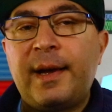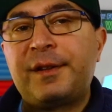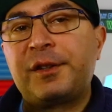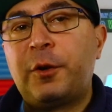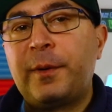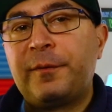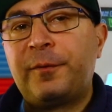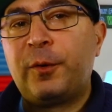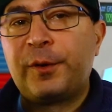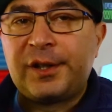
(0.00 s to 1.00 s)
How's it going,
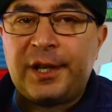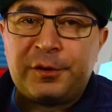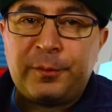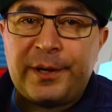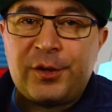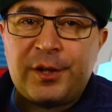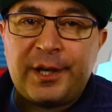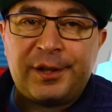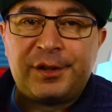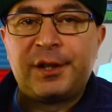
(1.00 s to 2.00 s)
folks?
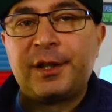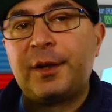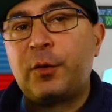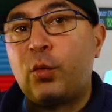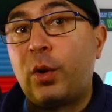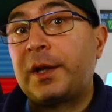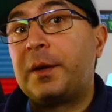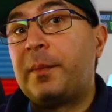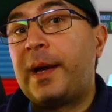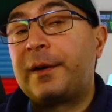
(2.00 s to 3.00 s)
SYGTECH is here.
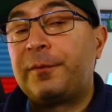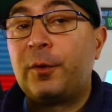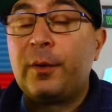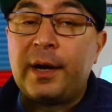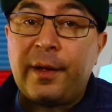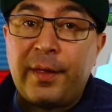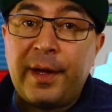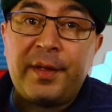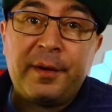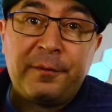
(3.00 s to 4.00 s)
Welcome back for
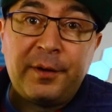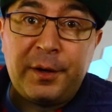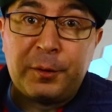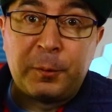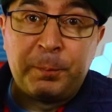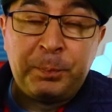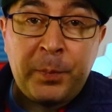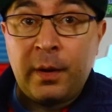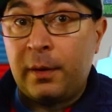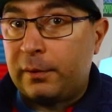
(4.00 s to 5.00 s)
another video.
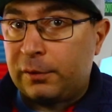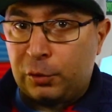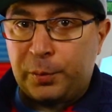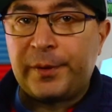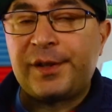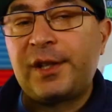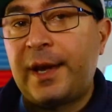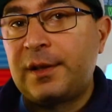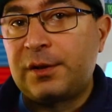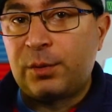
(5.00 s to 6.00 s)
Super
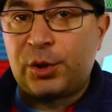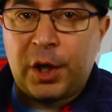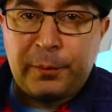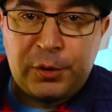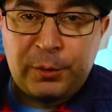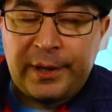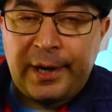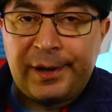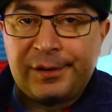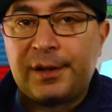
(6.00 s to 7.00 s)
excited to share with you
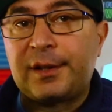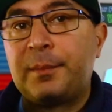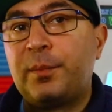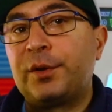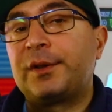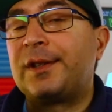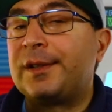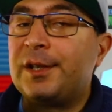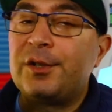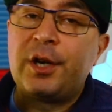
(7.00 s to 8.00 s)
guys that I bought the
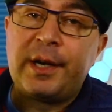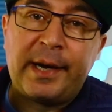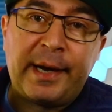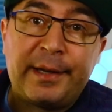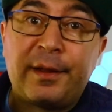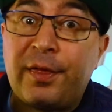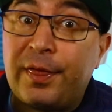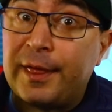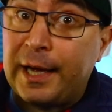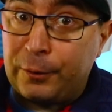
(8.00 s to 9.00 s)
DJI
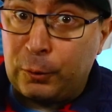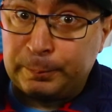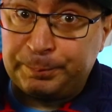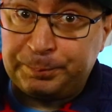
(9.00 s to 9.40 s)
Nano.